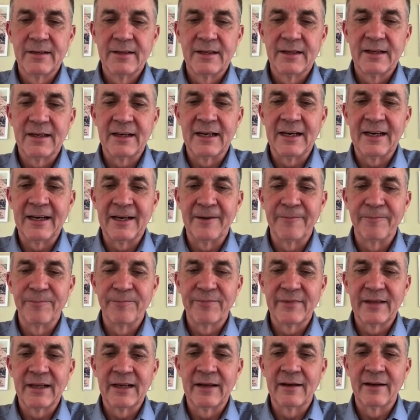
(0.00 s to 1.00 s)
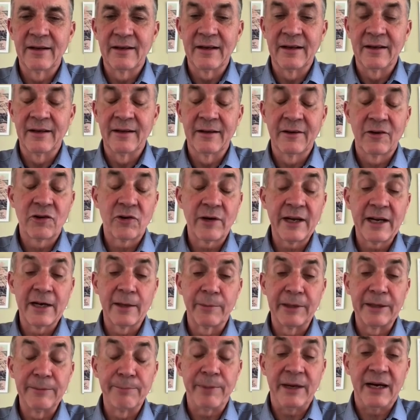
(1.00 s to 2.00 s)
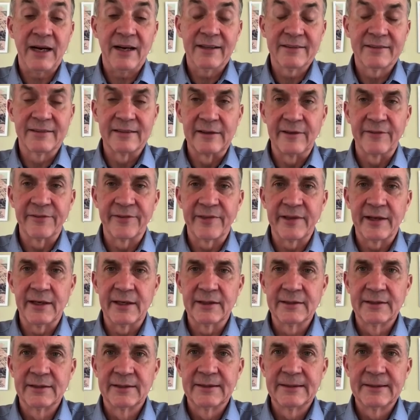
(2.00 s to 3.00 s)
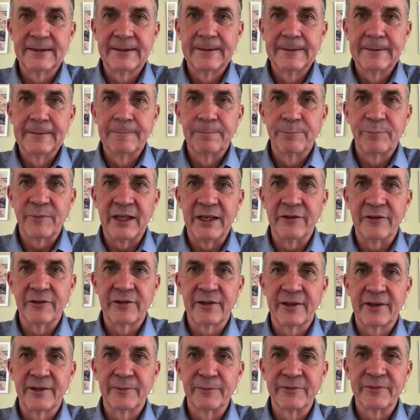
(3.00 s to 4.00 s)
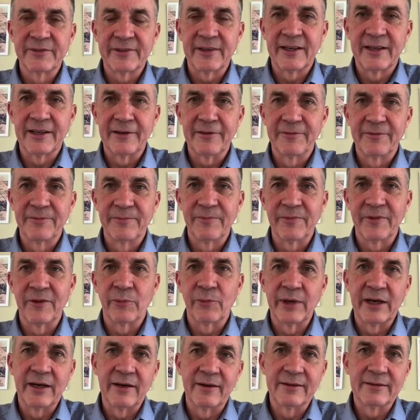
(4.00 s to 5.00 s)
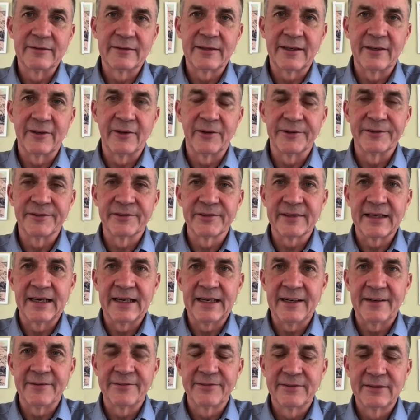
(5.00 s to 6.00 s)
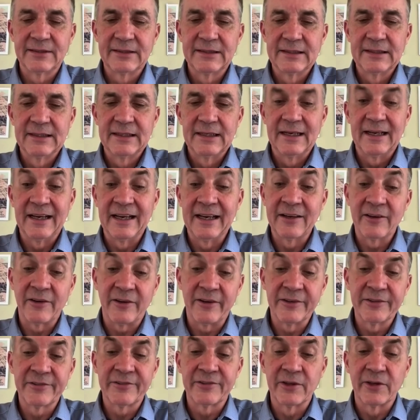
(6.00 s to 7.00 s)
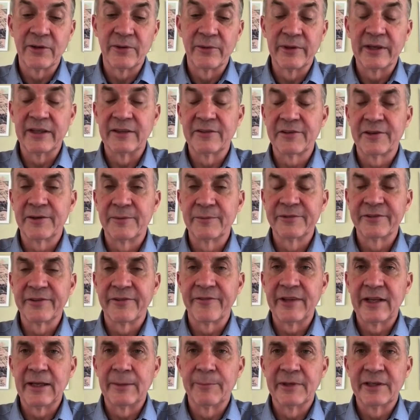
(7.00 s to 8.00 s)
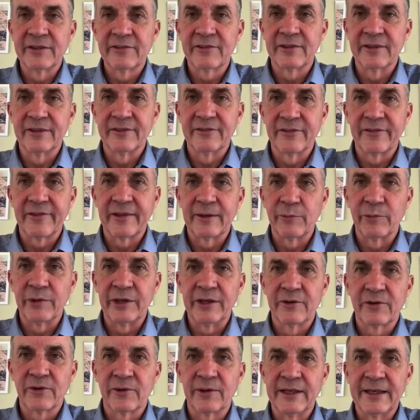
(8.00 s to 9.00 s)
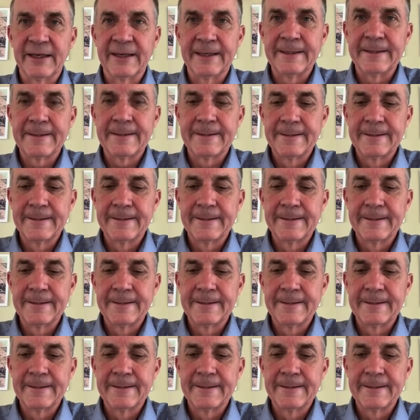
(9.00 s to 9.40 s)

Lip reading: an incredibly positive thing in terms of the wear and tear on staff, and also in terms of the emissions that we create.